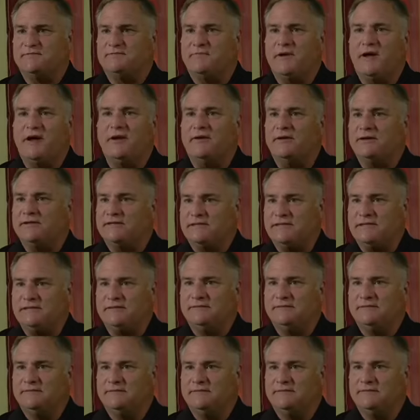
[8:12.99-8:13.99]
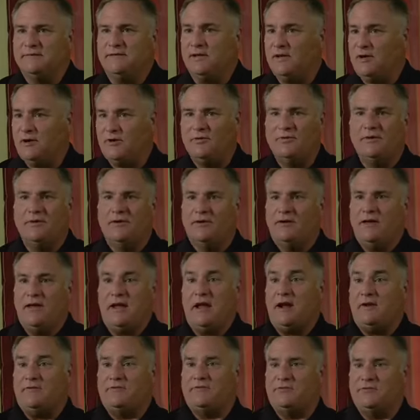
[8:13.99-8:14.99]
of parenting you know,
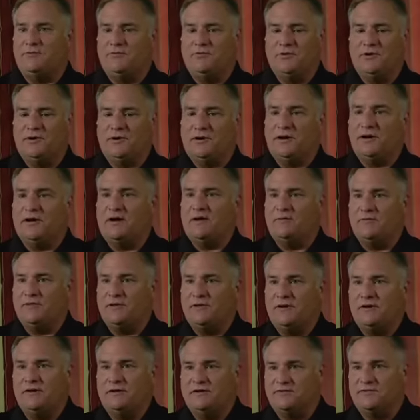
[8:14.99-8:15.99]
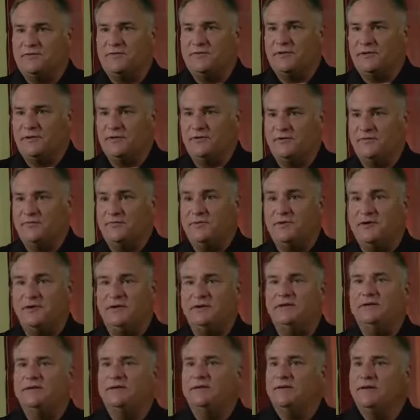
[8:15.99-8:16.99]
after work a couple hours before they go to
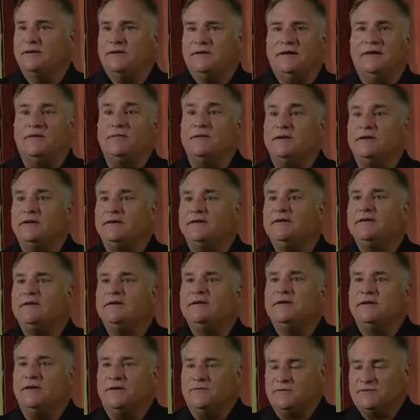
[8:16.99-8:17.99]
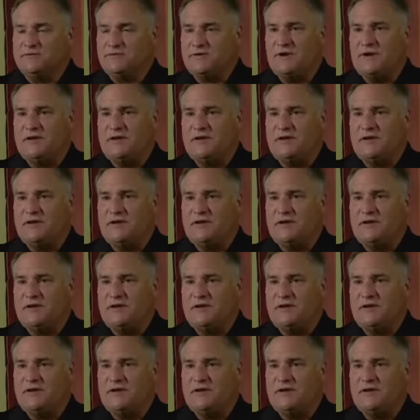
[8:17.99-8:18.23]
bed. I mean, it was